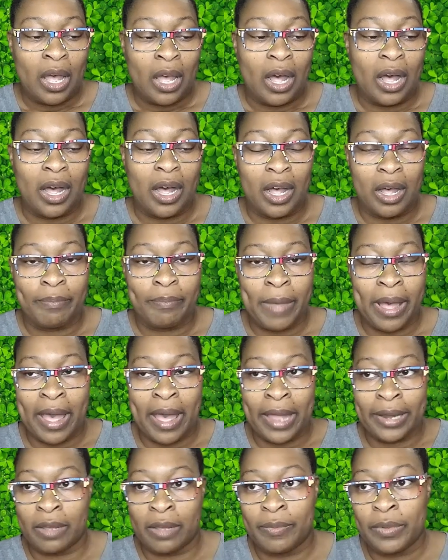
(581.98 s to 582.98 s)
um, my
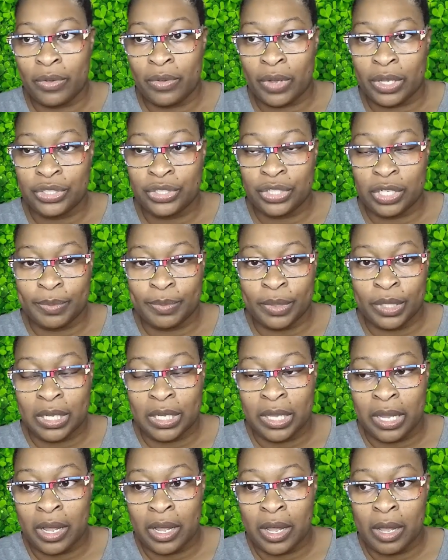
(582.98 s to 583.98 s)
IWSG book
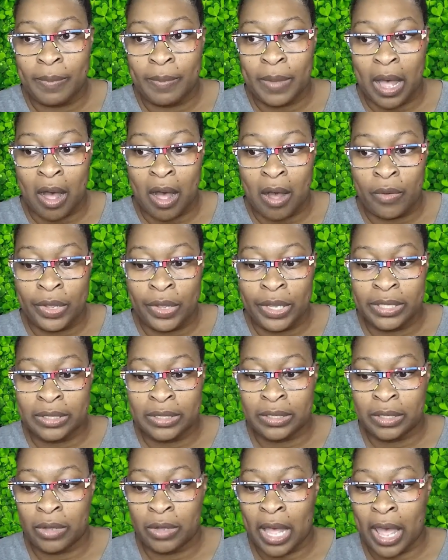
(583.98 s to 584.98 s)
club always
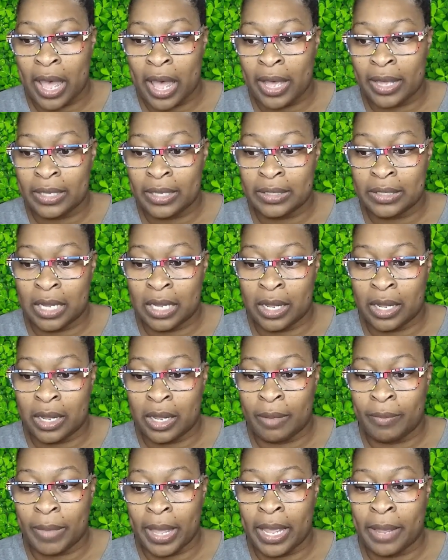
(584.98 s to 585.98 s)
has
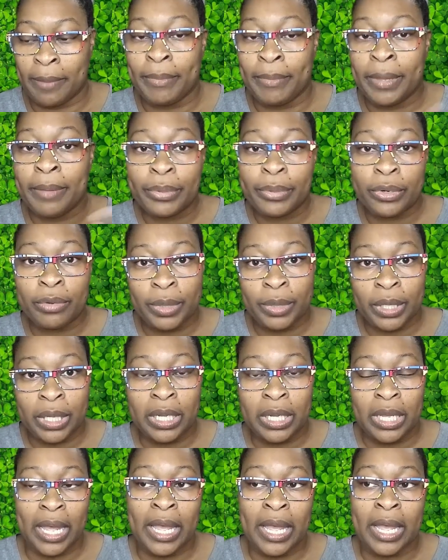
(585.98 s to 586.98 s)
um, a member
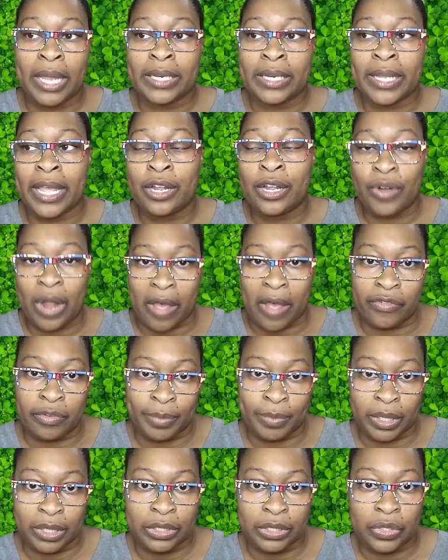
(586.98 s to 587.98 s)
book and a craft
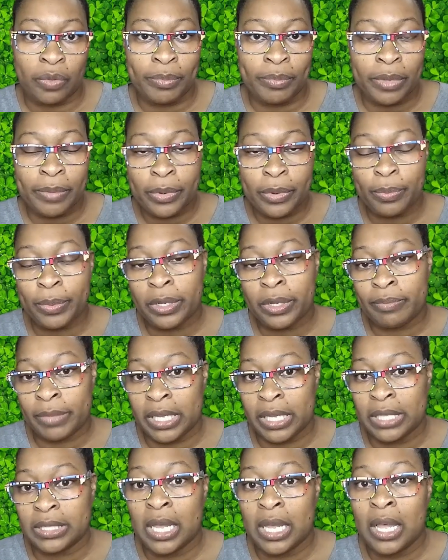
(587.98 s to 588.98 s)
book. So, a member book
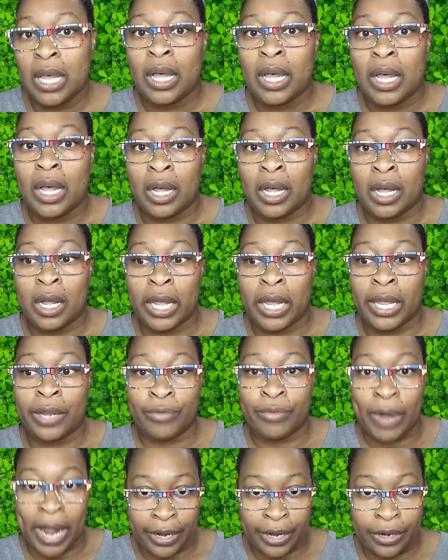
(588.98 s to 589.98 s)
means uh, a
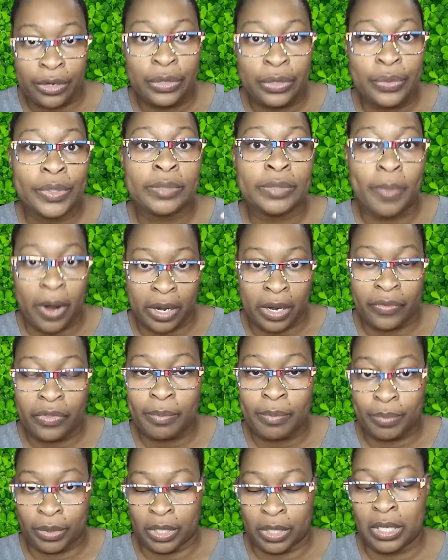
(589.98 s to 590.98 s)
writer who is part of the
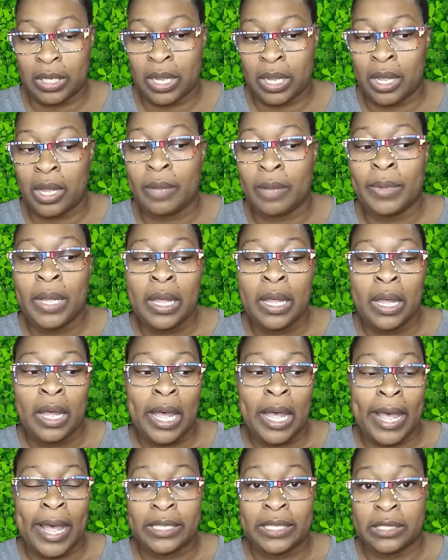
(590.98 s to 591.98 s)
book club
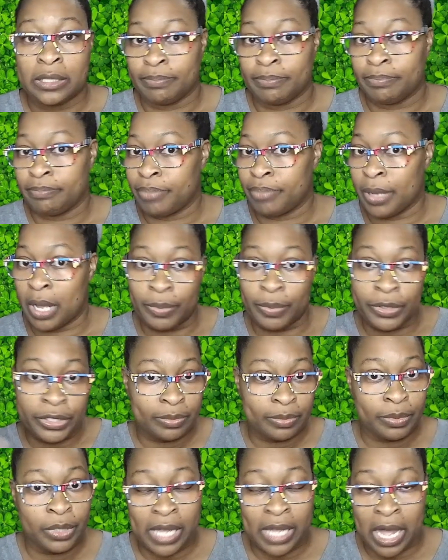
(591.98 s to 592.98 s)
has a published
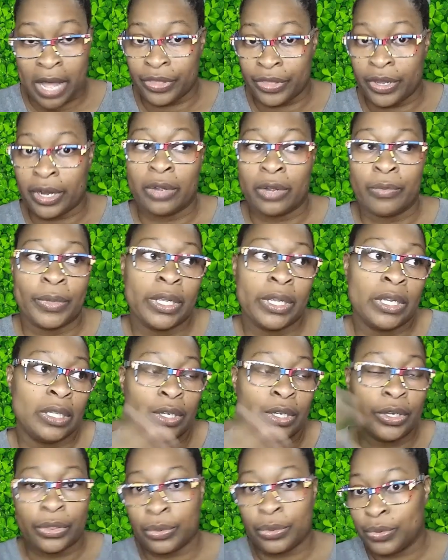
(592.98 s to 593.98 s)
book out there and we
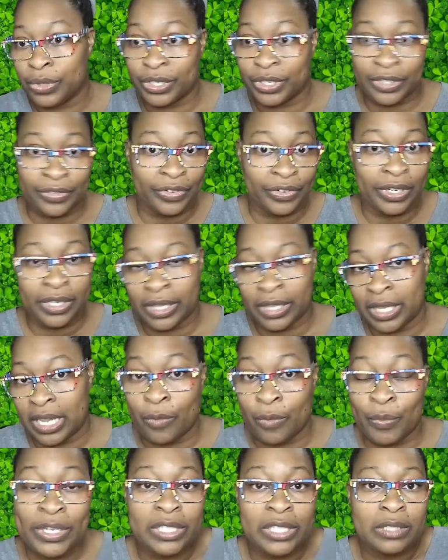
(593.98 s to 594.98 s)
look through the different
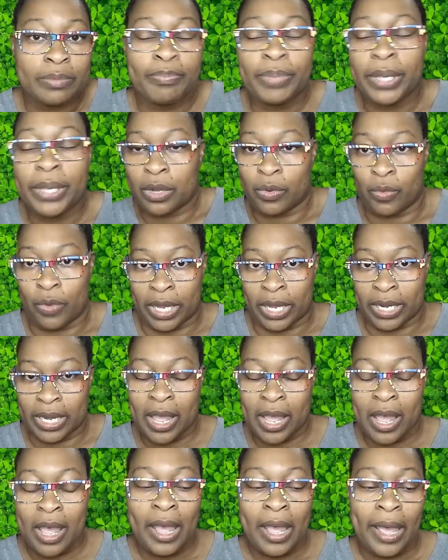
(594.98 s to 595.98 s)
and we just pick one
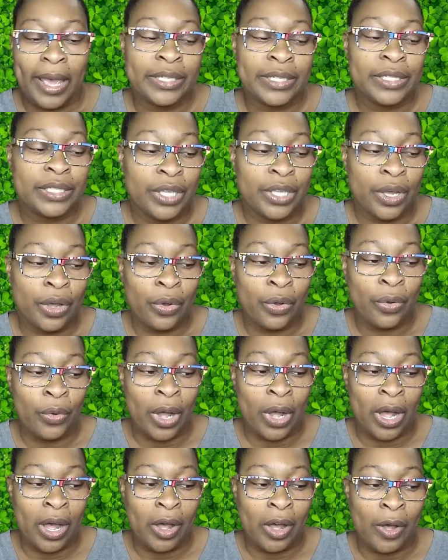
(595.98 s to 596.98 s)
and so
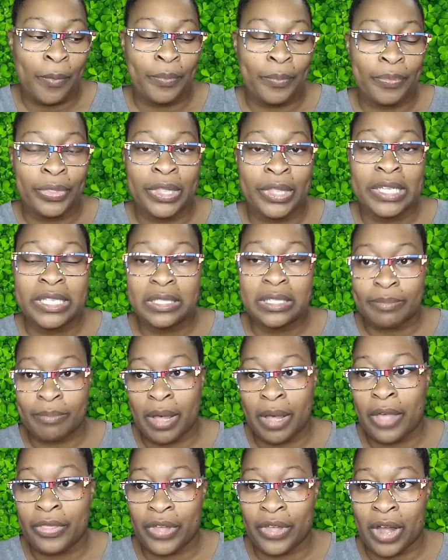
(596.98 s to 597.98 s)
um, this
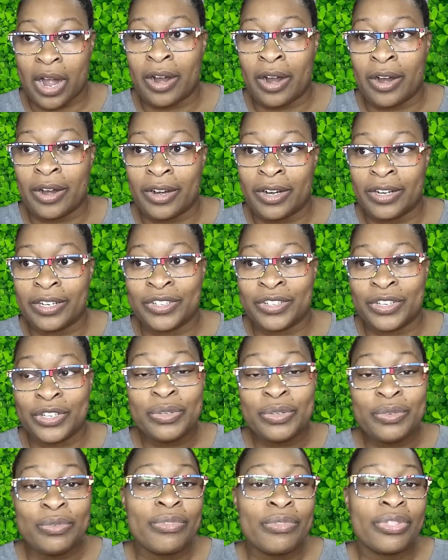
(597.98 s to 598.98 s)
month our
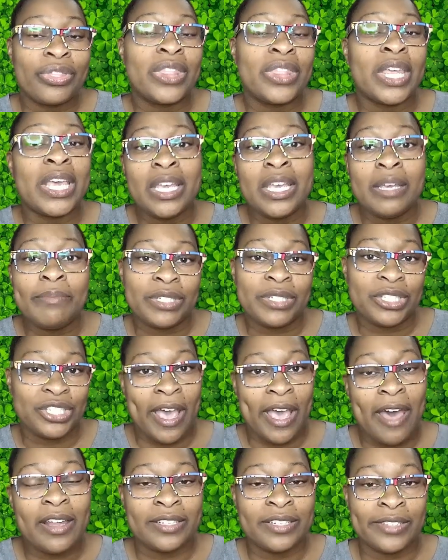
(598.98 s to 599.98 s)
new theme
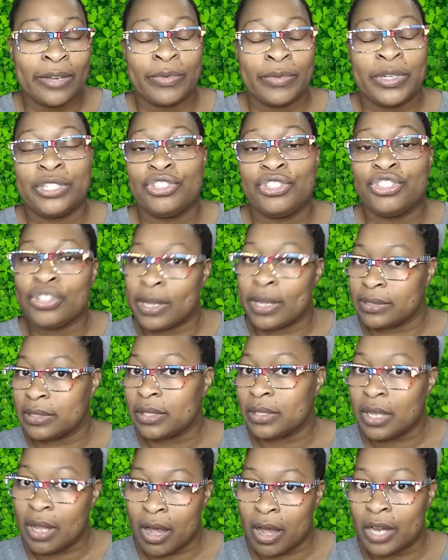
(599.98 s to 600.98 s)
challenge that we
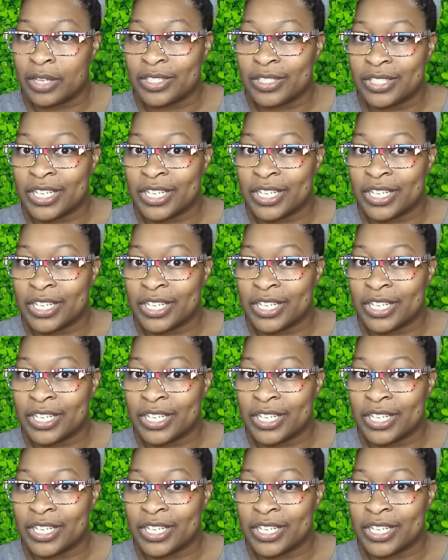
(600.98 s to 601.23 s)
just launched